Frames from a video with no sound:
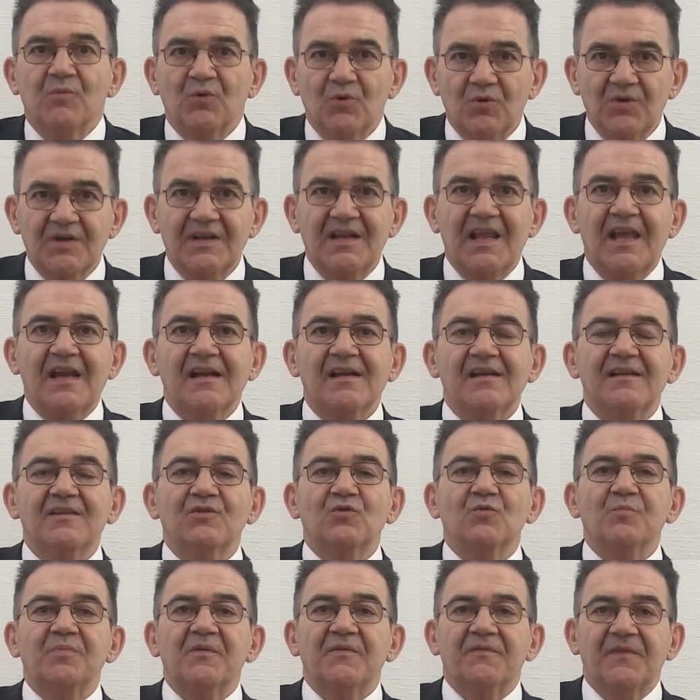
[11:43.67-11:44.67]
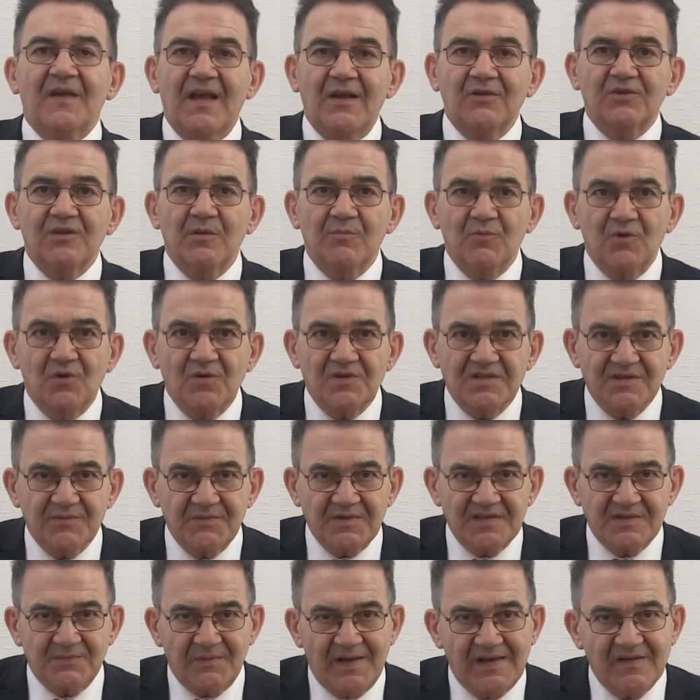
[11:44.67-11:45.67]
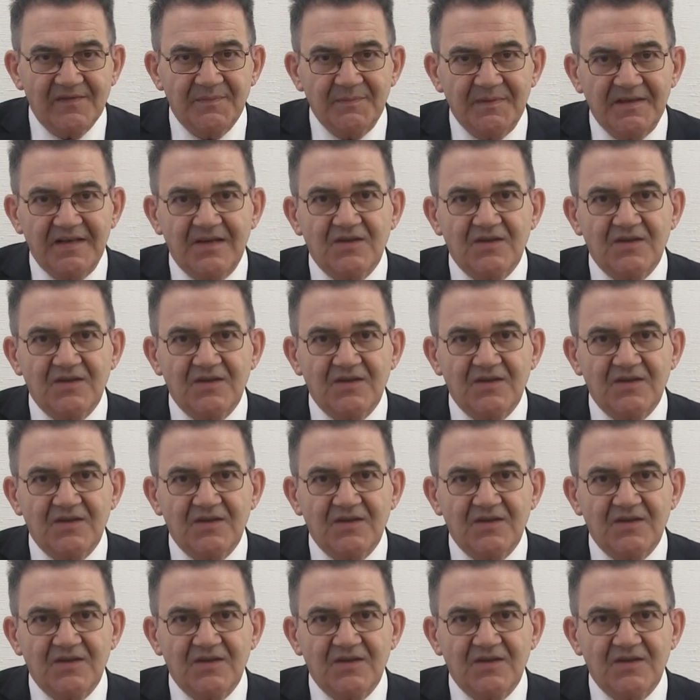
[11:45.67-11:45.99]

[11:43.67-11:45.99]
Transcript: more likely to be found among Swiss wealth